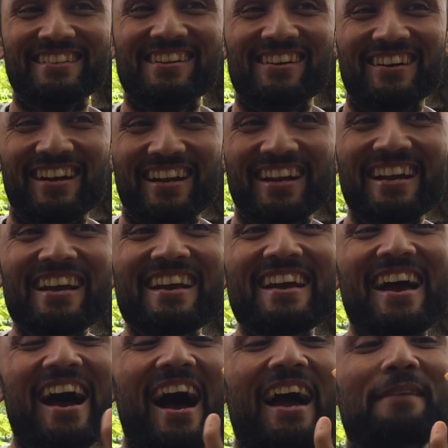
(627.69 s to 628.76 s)
Sorry,
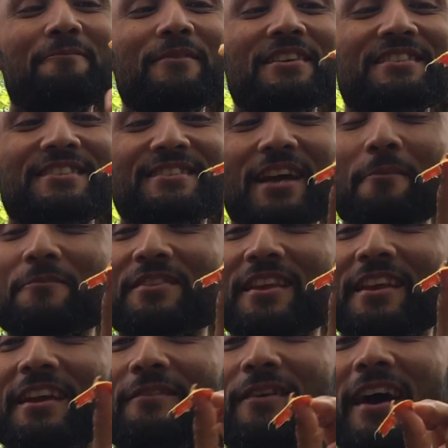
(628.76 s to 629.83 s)
I missed
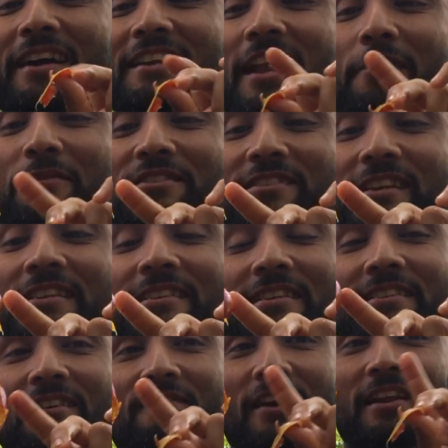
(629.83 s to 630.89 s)
something. While I was
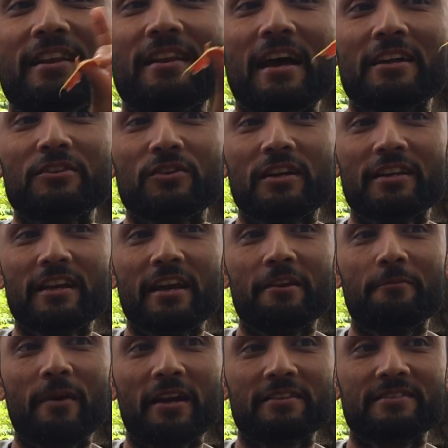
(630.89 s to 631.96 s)
eating the Vallenato
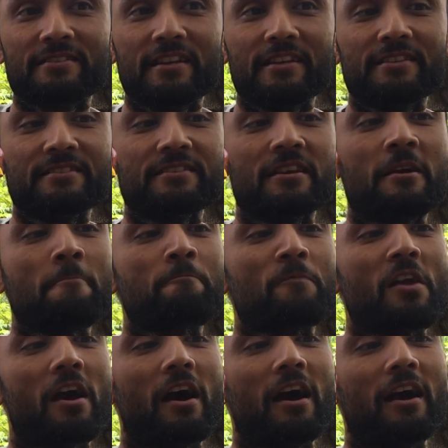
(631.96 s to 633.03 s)
again backstage,
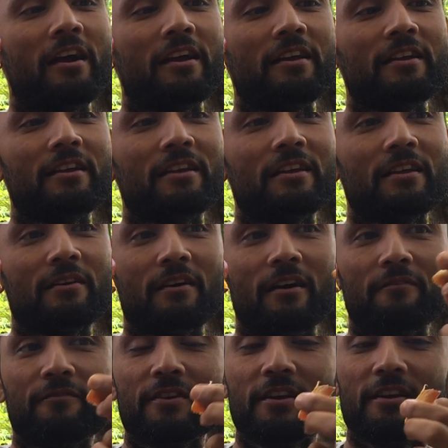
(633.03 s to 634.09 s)
I uh,
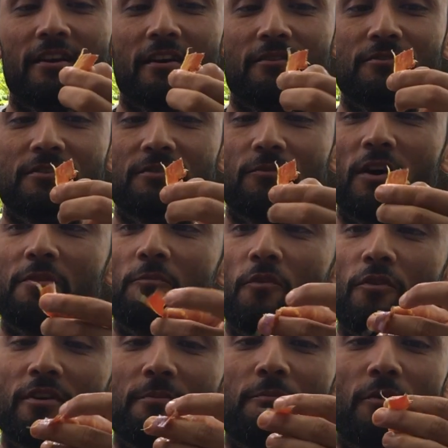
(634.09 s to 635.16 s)
figured out one
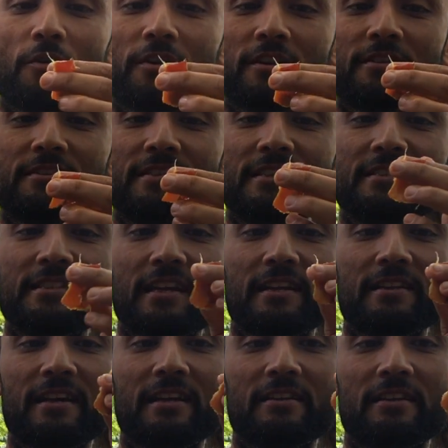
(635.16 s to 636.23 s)
more important
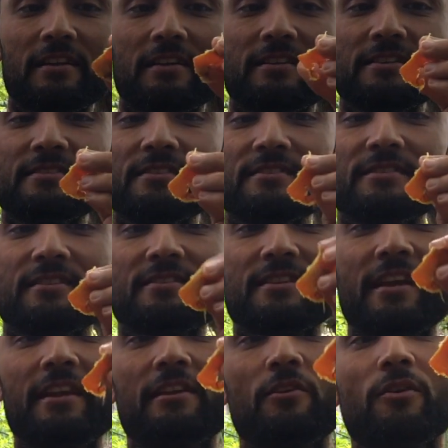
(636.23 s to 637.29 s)
detail that this is the
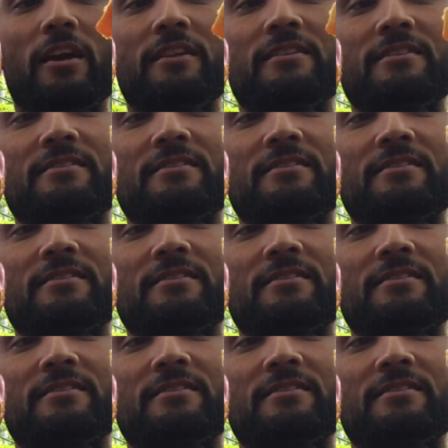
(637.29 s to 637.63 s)
skin. Look at the